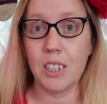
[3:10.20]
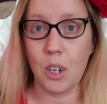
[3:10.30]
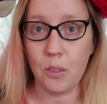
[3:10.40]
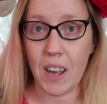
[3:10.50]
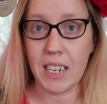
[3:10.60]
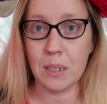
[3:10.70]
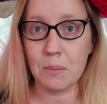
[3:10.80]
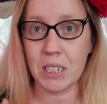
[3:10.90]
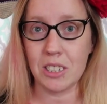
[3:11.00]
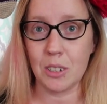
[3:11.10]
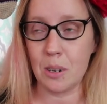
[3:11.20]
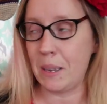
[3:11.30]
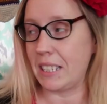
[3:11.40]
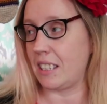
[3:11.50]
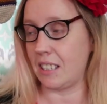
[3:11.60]
go find them because they're
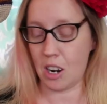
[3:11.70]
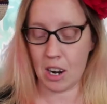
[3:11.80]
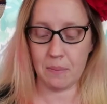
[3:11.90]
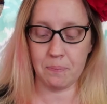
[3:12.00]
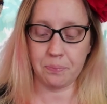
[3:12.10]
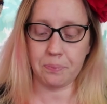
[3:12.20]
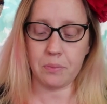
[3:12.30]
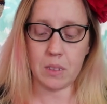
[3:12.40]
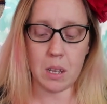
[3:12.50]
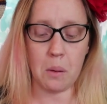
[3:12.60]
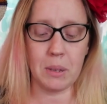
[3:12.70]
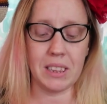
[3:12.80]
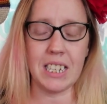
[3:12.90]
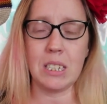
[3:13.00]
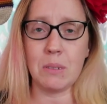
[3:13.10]
amazing. All right.
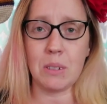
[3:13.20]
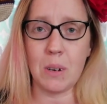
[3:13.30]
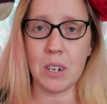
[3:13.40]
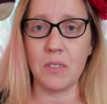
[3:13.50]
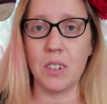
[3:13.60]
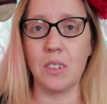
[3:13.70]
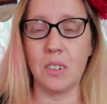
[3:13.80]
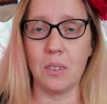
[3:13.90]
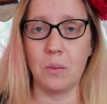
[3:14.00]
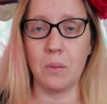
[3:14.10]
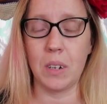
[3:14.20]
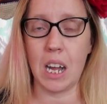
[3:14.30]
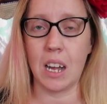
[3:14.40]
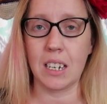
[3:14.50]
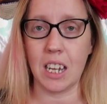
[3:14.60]
But this was a wonderful
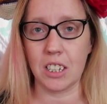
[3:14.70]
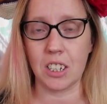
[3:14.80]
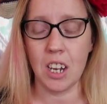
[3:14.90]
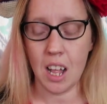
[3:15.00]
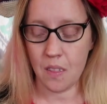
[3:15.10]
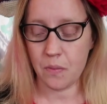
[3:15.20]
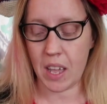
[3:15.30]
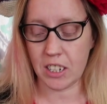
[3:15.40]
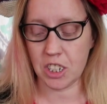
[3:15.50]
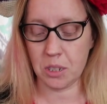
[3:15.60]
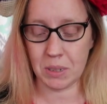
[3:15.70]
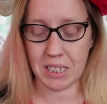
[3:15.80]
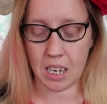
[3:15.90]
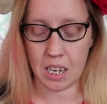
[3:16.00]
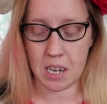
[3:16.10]
color that she
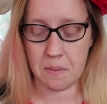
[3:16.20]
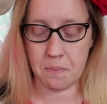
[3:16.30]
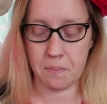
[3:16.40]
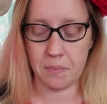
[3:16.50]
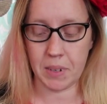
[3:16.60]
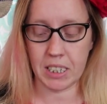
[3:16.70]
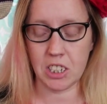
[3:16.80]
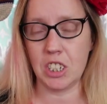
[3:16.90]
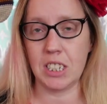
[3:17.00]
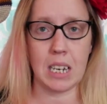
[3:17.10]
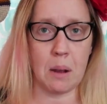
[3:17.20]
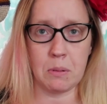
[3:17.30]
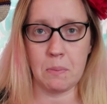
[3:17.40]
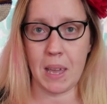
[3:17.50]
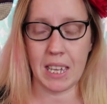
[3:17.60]
was, um, I think she
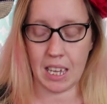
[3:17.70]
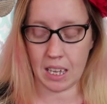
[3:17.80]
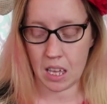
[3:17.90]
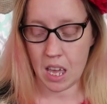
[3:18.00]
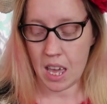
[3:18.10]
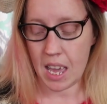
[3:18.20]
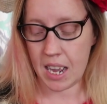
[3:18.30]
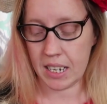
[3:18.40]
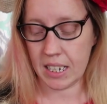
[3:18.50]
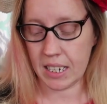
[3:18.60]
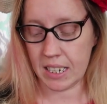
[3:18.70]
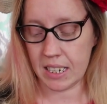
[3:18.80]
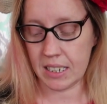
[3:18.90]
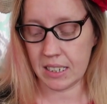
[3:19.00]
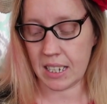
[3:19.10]
stopped making. And it
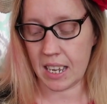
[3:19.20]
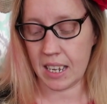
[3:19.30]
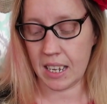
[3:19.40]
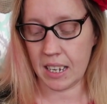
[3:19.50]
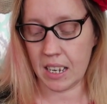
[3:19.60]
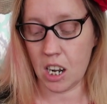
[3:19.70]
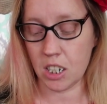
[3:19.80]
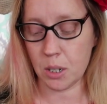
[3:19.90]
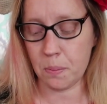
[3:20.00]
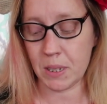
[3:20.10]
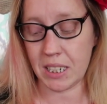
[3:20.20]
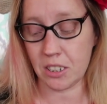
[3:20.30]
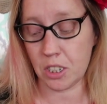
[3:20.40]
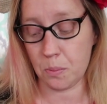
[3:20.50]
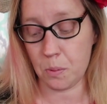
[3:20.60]
is a one hundred
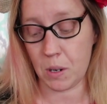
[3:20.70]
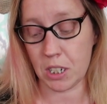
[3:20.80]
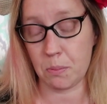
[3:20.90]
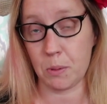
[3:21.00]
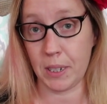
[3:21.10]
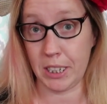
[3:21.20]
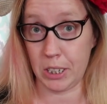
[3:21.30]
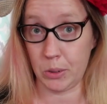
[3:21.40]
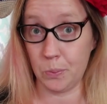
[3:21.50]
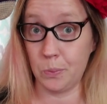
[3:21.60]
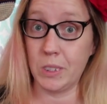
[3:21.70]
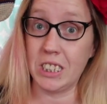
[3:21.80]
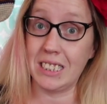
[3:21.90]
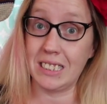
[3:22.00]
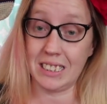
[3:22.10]
percent Superwash Merino,
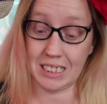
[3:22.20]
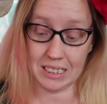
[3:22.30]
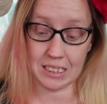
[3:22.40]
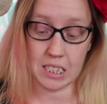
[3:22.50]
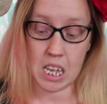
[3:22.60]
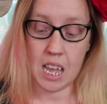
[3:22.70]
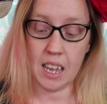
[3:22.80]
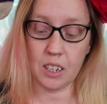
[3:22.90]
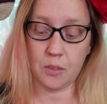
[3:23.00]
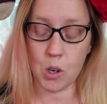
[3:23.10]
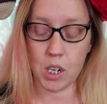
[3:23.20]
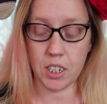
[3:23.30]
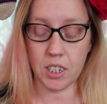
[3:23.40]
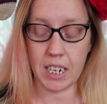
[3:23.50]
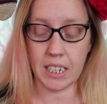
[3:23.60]
which is nice. It's four
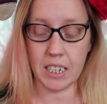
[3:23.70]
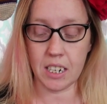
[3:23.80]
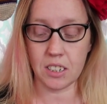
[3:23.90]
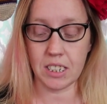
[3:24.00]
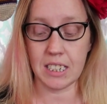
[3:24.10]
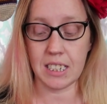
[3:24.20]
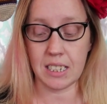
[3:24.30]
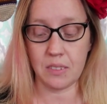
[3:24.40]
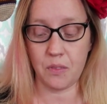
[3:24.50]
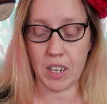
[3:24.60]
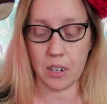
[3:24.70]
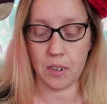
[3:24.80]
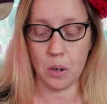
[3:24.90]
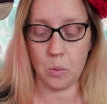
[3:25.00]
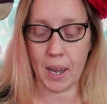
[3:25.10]
hundred ninety yards. It is this
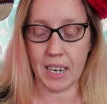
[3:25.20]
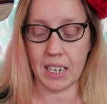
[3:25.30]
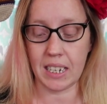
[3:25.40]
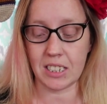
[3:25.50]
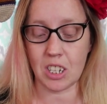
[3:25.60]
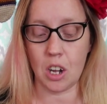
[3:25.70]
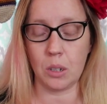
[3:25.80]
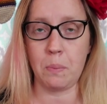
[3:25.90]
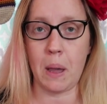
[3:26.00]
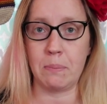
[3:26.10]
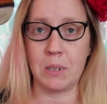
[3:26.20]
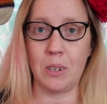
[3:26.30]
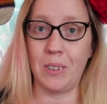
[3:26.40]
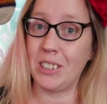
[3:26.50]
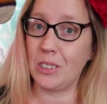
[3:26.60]
fingering weight, and it's called
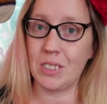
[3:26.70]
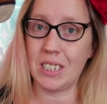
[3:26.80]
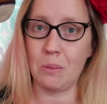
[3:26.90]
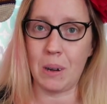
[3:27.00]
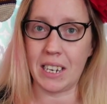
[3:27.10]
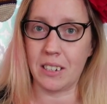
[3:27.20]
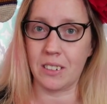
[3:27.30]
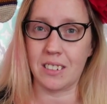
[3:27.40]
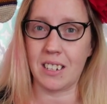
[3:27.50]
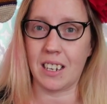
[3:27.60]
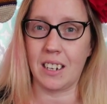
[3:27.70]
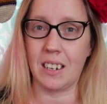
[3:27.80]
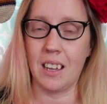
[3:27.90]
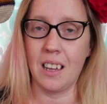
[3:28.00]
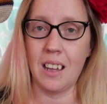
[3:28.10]
Pepto, and you'll see why here in a second.
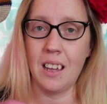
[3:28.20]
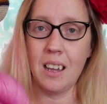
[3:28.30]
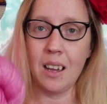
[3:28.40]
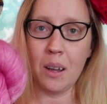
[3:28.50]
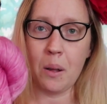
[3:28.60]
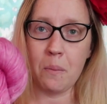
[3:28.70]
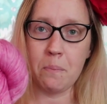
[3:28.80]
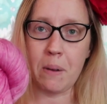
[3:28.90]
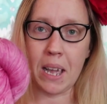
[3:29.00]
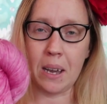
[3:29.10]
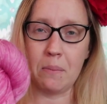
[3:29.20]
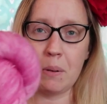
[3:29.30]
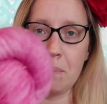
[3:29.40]
Bam.